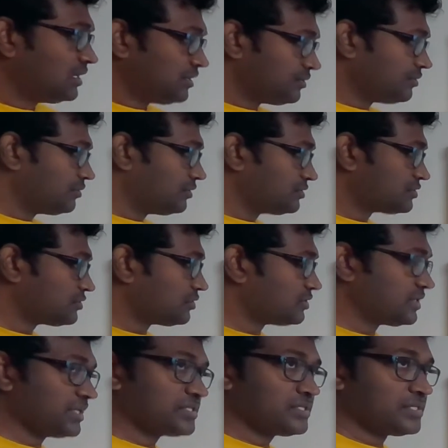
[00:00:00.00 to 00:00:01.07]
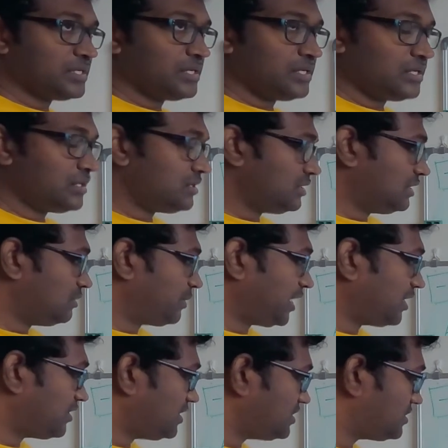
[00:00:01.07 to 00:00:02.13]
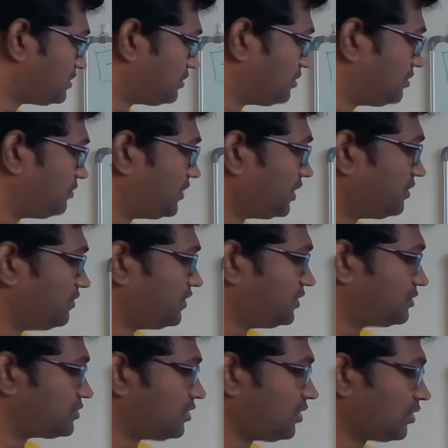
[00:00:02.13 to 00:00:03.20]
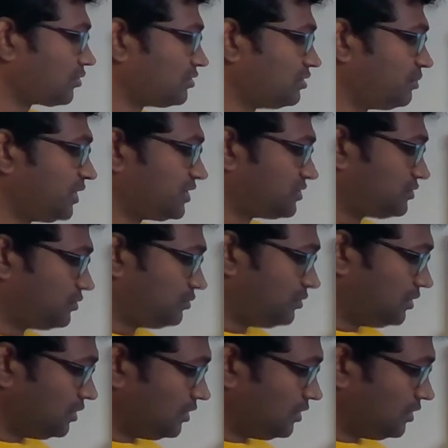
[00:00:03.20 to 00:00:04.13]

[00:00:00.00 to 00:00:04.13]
you store things in binaries. So we use log to the base 2.